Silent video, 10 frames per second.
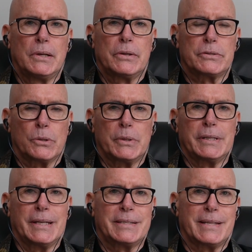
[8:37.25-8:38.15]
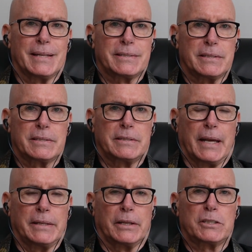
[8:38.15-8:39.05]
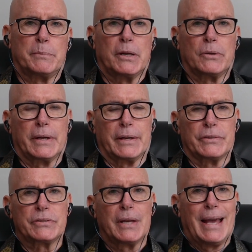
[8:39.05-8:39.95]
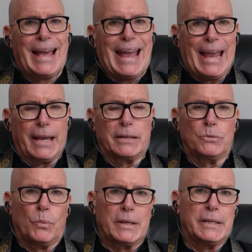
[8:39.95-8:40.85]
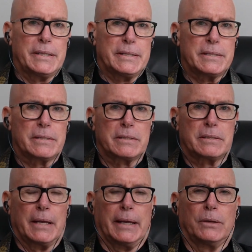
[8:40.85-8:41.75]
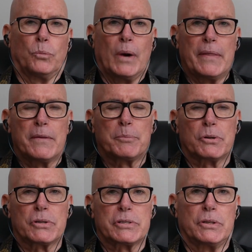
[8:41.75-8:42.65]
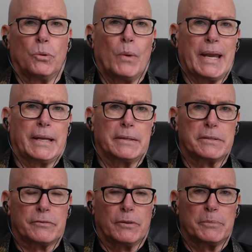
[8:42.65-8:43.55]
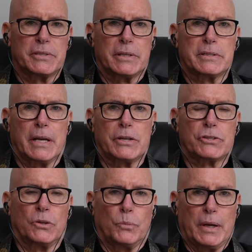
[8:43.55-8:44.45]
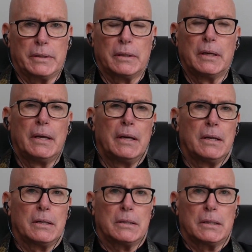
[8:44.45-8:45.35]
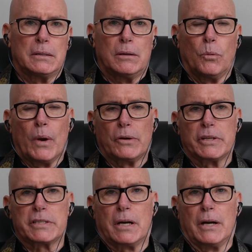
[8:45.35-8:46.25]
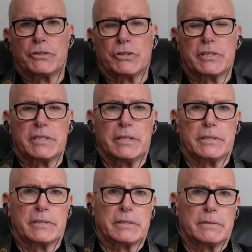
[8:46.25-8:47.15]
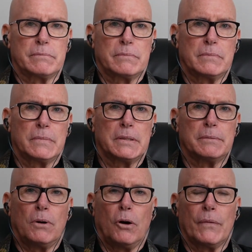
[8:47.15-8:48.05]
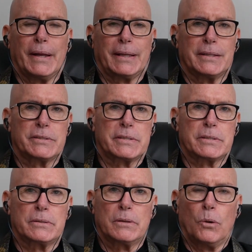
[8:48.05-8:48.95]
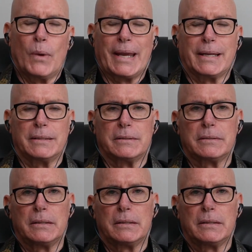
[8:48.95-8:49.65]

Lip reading: So it needs that sustained experience. And when it is sustained, when the person awakens from cessation, when awareness, consciousness, all that gets awakened,